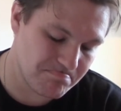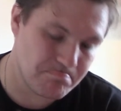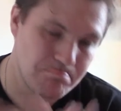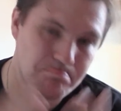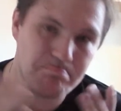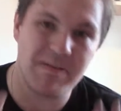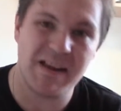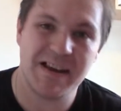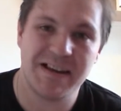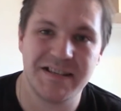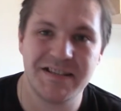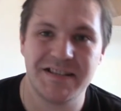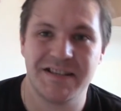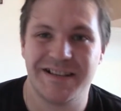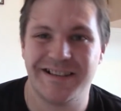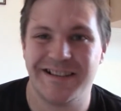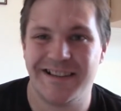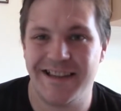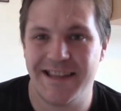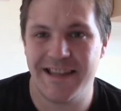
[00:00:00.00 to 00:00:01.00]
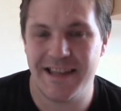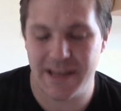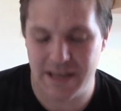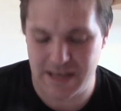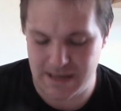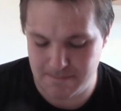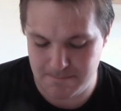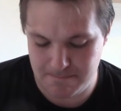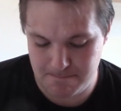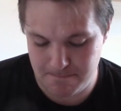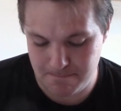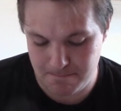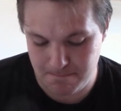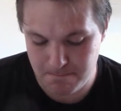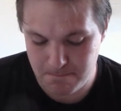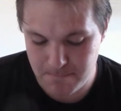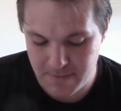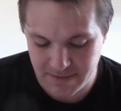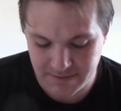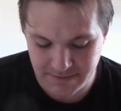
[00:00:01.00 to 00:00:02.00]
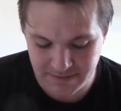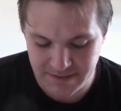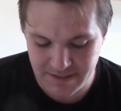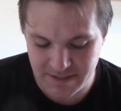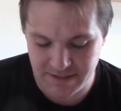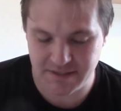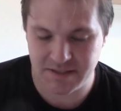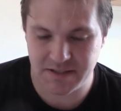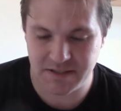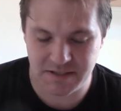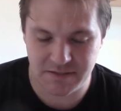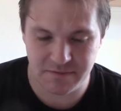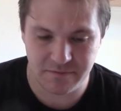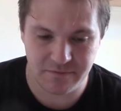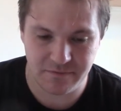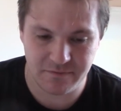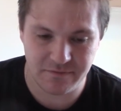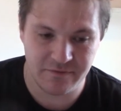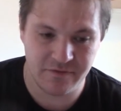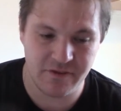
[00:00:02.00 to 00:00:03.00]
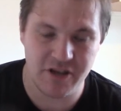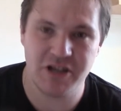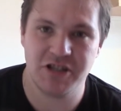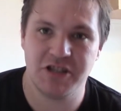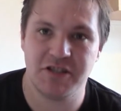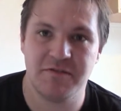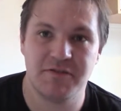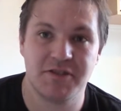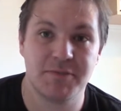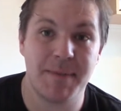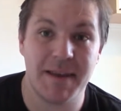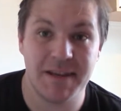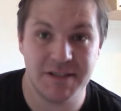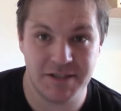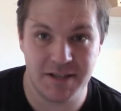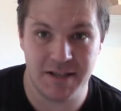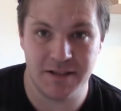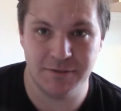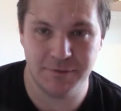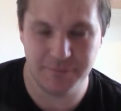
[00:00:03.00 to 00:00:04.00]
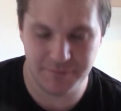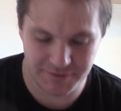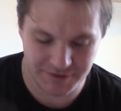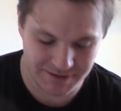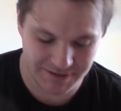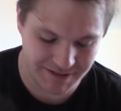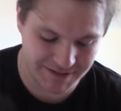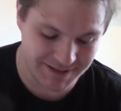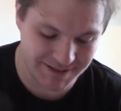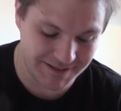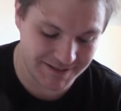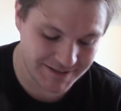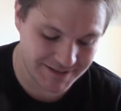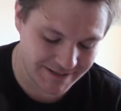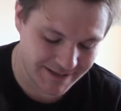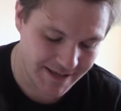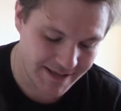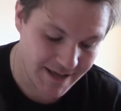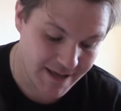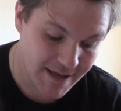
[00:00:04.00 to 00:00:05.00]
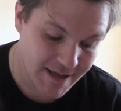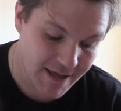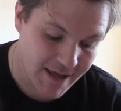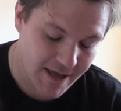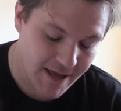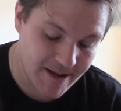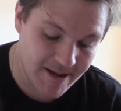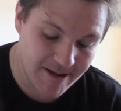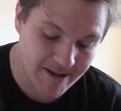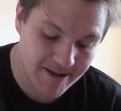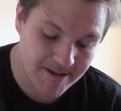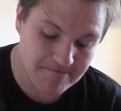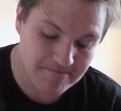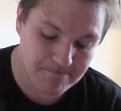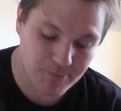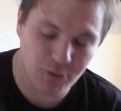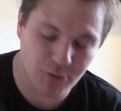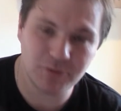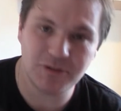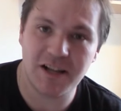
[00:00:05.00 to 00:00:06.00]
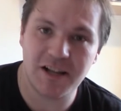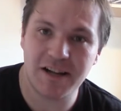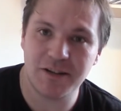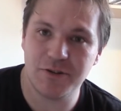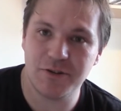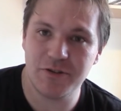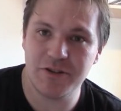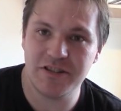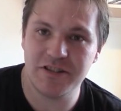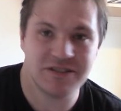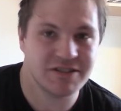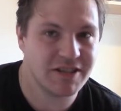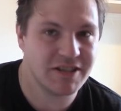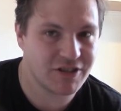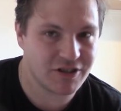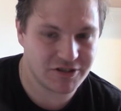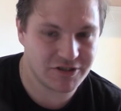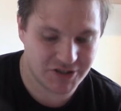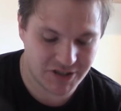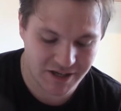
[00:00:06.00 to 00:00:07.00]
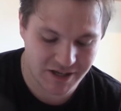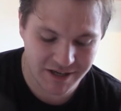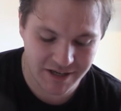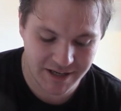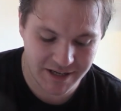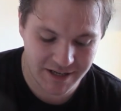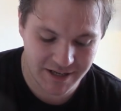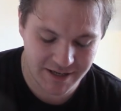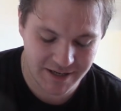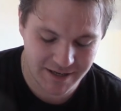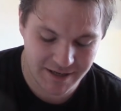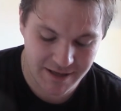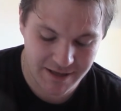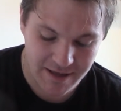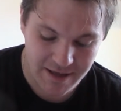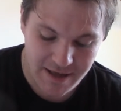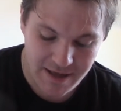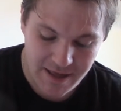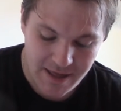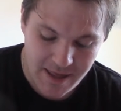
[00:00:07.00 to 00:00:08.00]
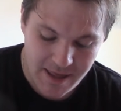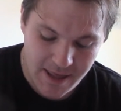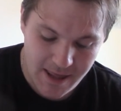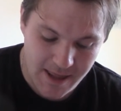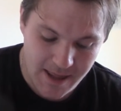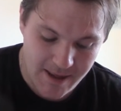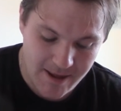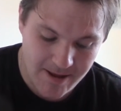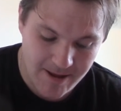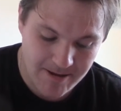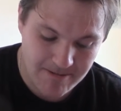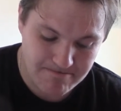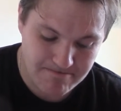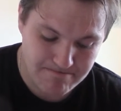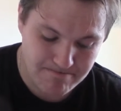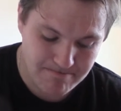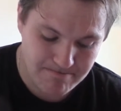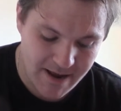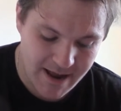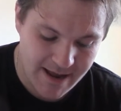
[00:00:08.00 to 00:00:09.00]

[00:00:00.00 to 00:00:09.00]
basically Mantic's version of space elves, essentially. But unlike others, they're not psychic, but